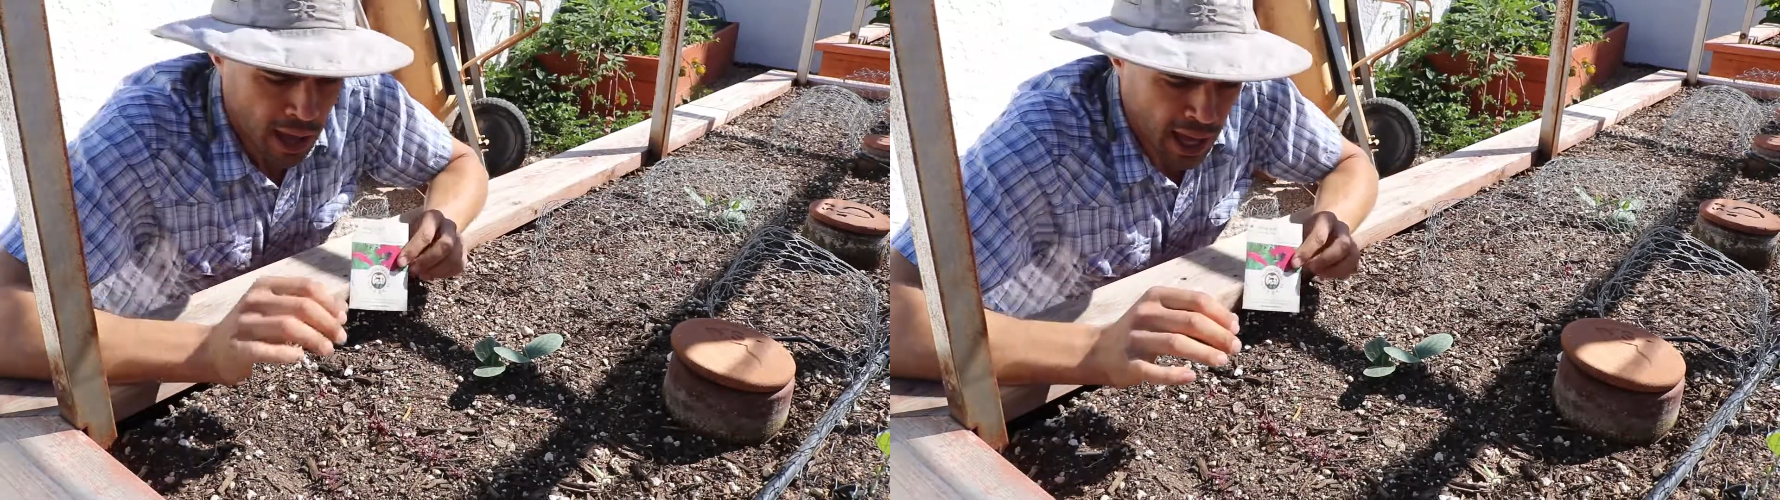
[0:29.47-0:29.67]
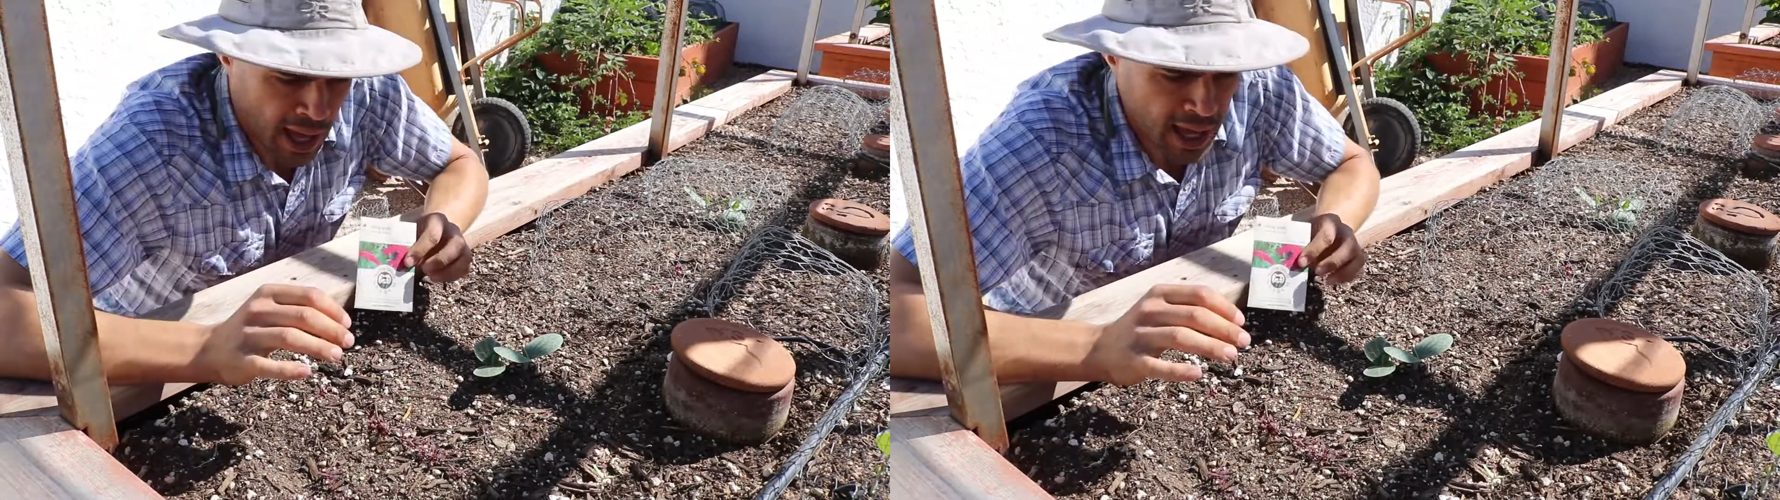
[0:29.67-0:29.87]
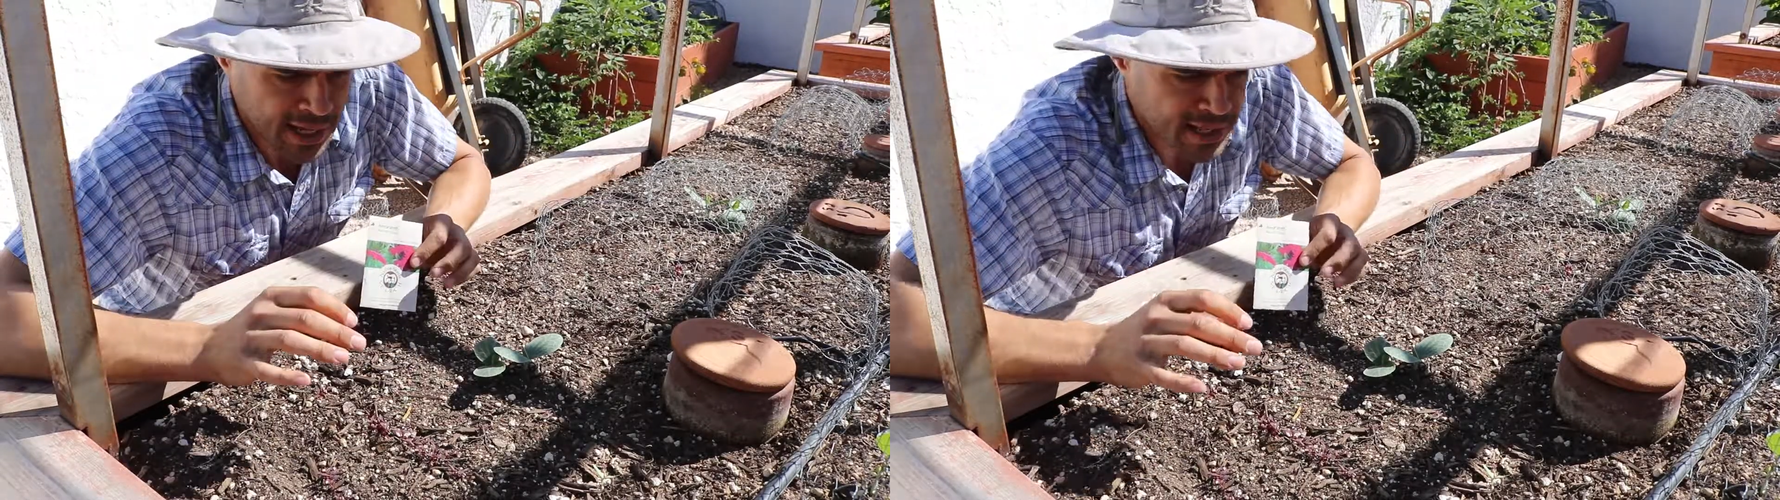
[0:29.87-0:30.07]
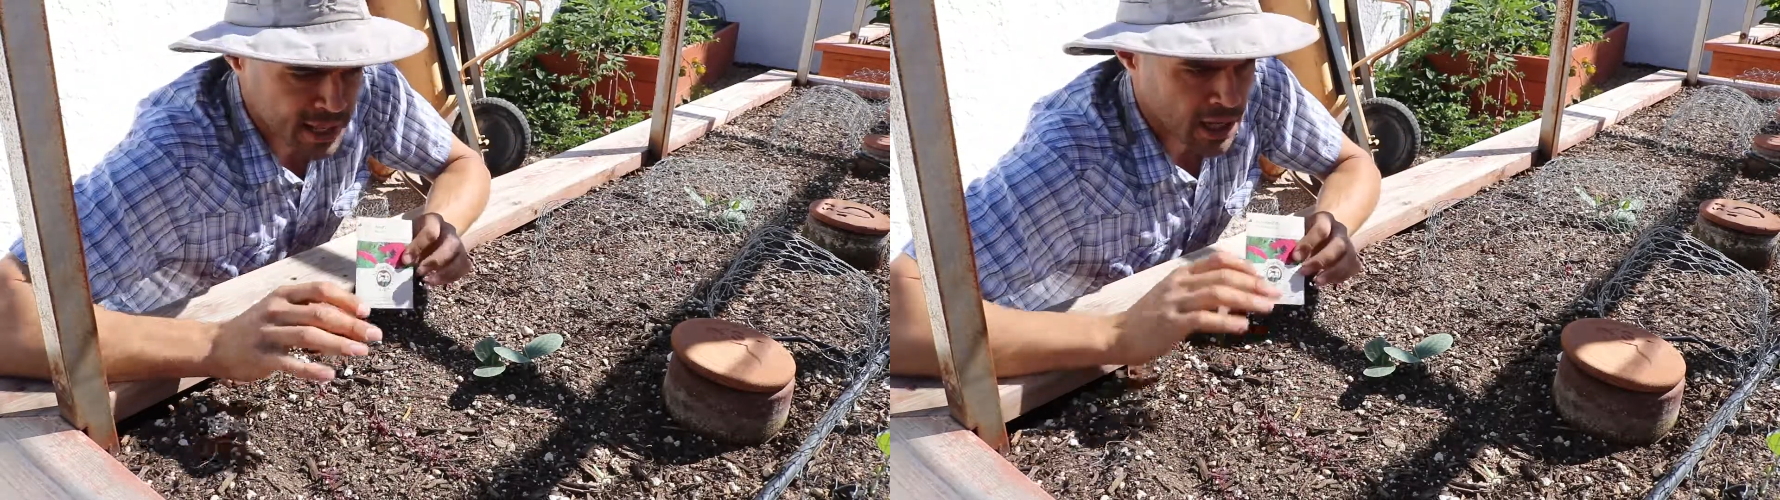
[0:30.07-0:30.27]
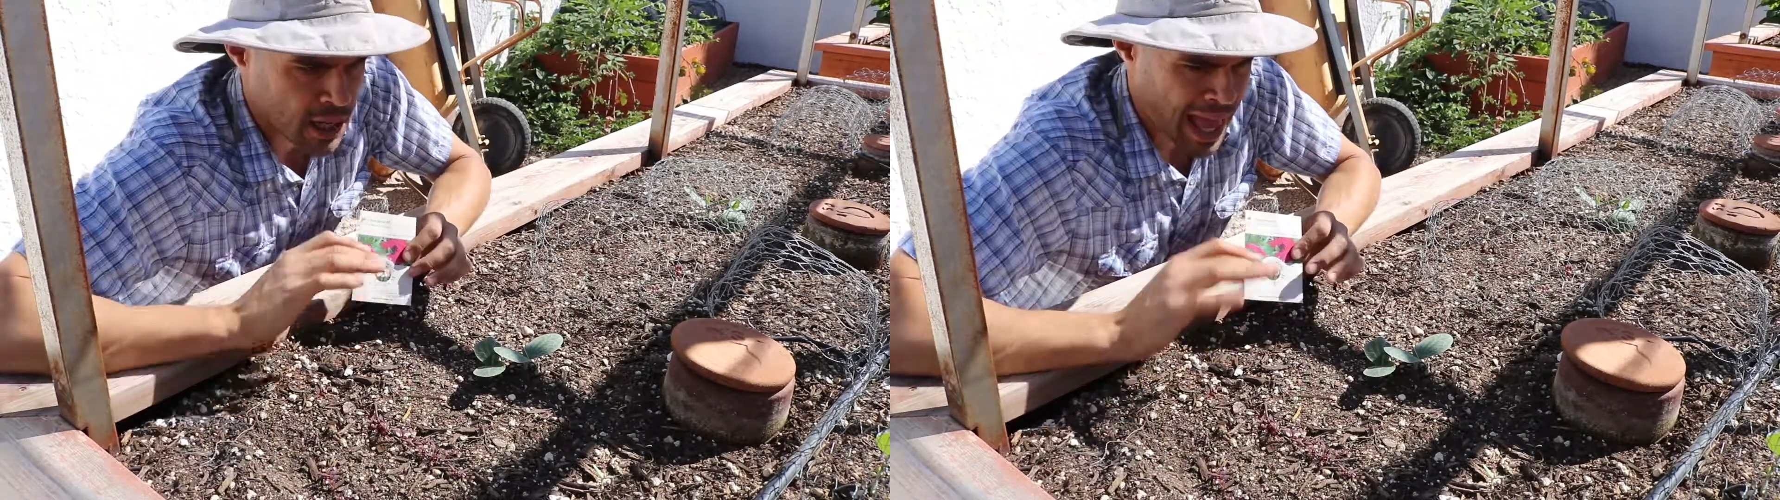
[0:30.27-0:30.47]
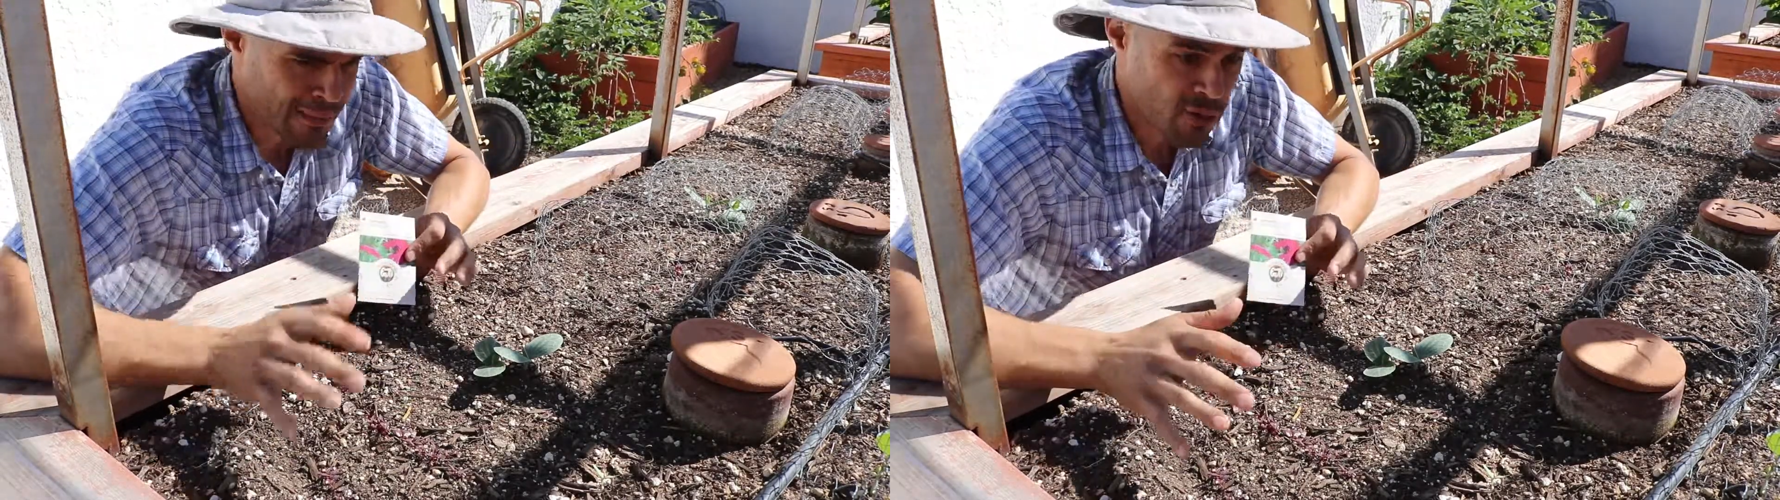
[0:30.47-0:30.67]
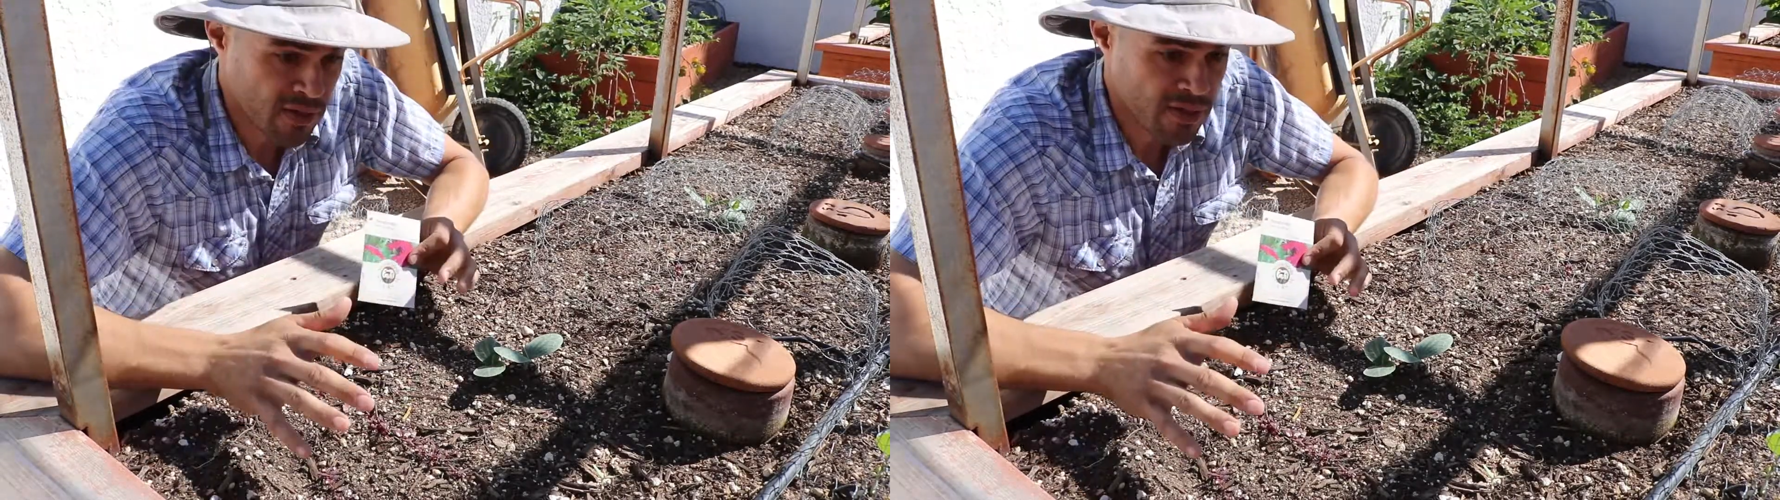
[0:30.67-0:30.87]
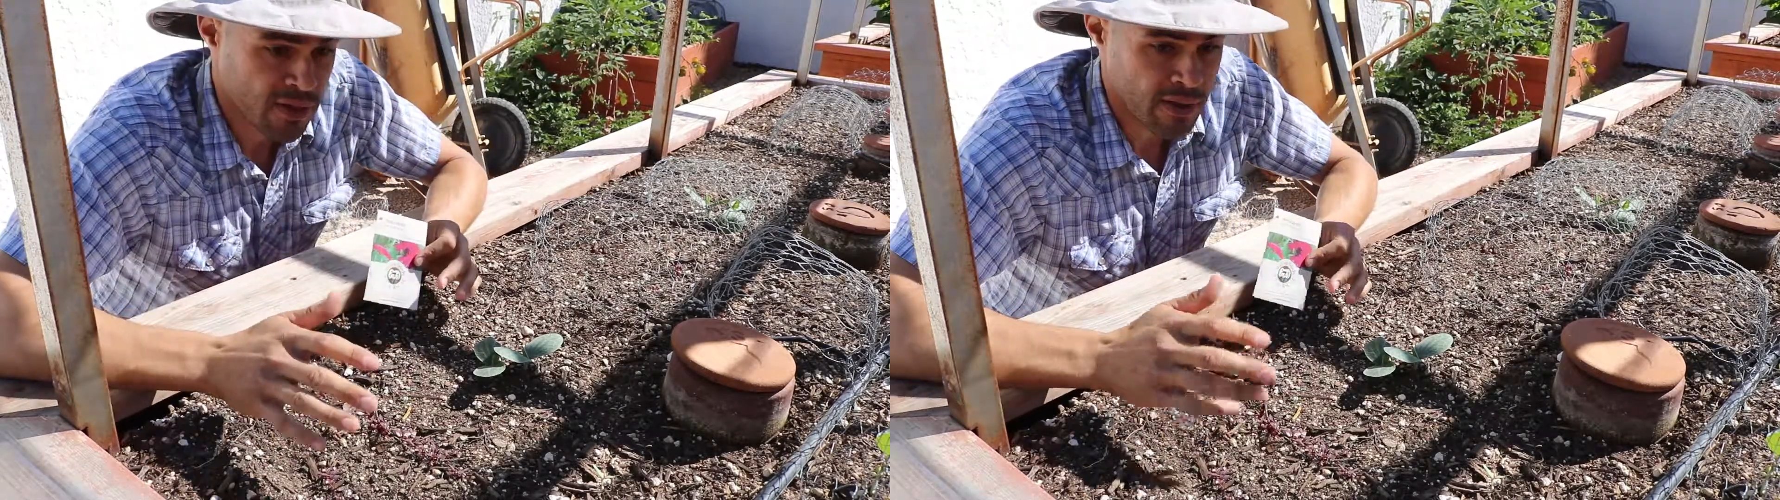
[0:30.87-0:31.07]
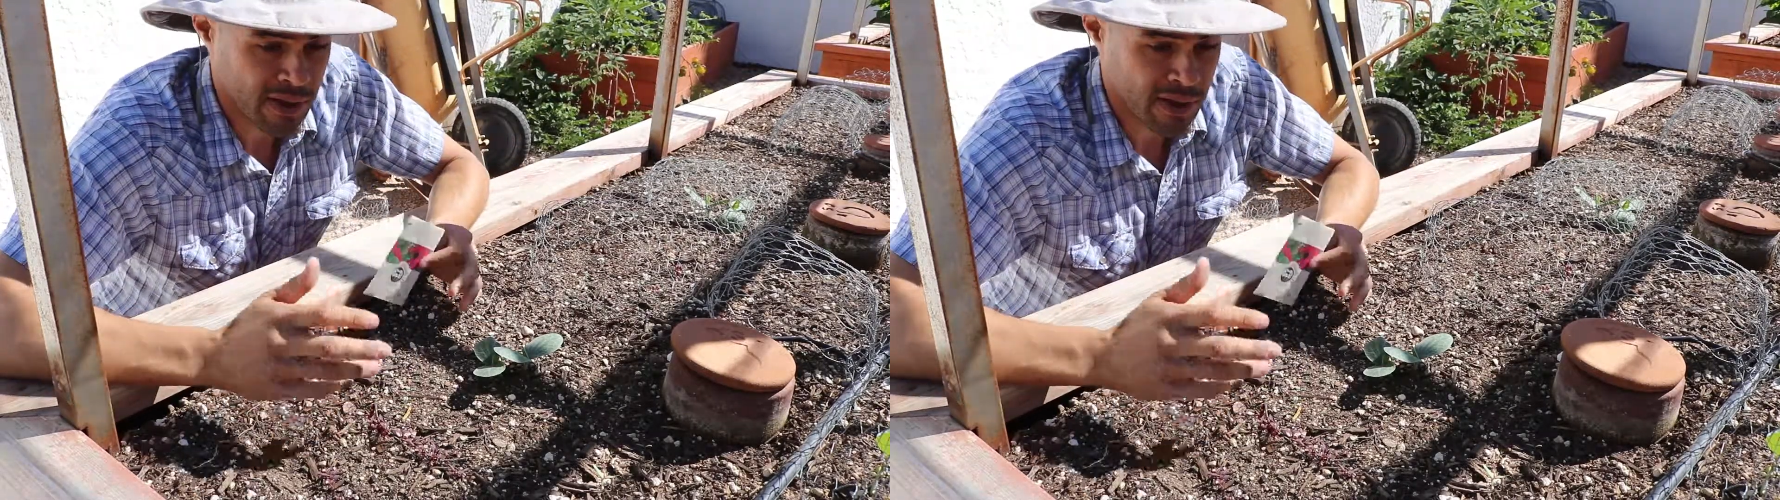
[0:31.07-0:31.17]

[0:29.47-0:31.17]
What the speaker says: And amaranth